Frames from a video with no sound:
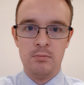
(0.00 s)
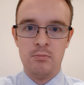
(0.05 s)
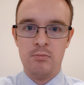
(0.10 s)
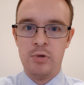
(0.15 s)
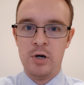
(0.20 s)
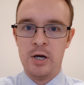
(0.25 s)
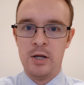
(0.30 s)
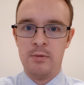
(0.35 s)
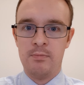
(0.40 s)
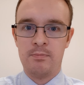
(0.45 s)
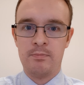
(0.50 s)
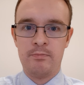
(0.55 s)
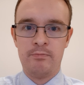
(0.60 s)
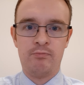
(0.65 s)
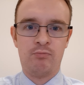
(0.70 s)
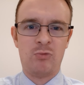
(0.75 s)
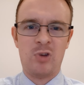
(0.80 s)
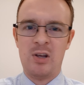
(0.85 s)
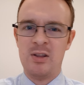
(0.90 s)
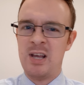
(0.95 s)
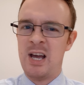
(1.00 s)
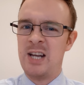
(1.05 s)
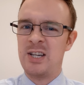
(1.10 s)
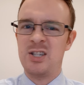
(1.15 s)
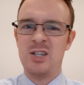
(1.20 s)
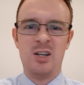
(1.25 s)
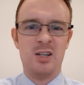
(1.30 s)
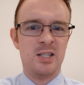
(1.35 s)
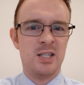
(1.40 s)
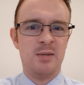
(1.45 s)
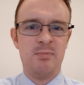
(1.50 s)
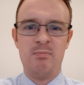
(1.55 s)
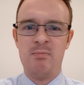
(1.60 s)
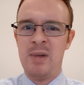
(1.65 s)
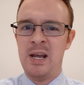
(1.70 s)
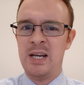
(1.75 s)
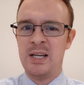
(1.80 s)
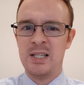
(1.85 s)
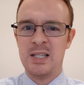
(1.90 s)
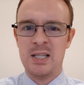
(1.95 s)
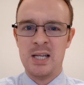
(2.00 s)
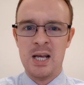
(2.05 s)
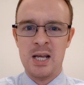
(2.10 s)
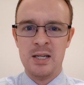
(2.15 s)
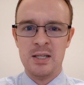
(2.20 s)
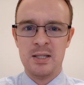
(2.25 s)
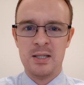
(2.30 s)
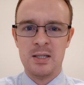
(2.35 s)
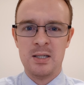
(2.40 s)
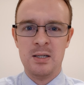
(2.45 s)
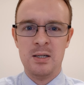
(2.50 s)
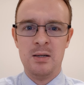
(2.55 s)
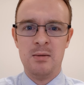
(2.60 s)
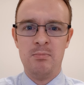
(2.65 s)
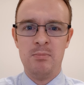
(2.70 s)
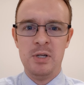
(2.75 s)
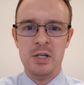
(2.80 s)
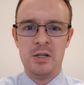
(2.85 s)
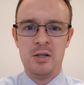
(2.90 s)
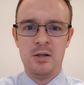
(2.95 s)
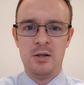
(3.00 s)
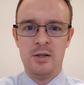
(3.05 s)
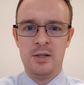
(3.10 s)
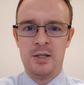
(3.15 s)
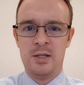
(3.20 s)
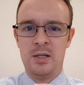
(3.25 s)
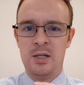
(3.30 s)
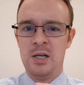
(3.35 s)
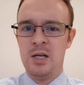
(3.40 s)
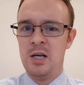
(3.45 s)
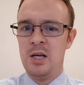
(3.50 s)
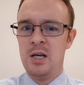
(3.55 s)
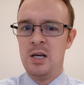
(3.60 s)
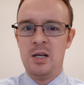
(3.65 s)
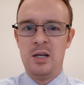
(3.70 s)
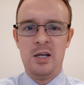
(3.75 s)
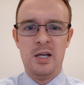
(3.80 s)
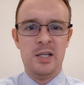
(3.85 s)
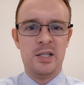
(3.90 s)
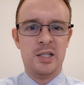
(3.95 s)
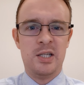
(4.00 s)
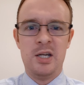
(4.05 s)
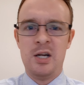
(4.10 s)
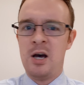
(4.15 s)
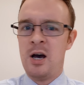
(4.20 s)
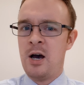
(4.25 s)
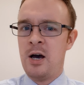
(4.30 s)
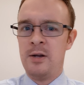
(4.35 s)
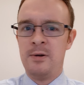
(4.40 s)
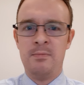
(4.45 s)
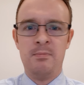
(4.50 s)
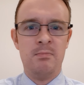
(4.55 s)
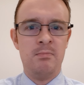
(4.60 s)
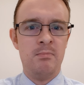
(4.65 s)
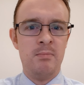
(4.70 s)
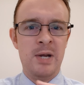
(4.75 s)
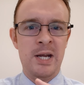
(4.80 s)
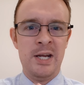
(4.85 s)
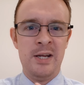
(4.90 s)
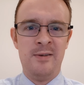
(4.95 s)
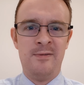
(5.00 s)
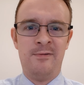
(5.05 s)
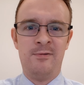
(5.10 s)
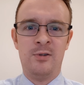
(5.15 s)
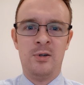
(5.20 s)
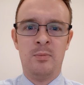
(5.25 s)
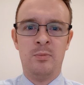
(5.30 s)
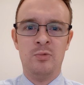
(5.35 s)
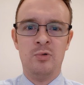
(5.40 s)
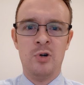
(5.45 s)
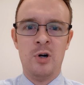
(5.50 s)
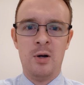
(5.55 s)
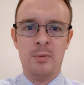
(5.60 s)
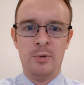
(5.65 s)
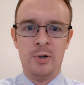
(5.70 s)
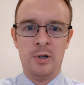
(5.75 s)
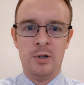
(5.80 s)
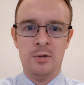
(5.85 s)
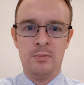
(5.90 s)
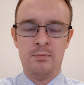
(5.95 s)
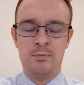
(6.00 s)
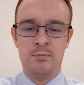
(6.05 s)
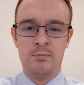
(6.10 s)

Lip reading: but that doesn't make sense because it's not made from rubber.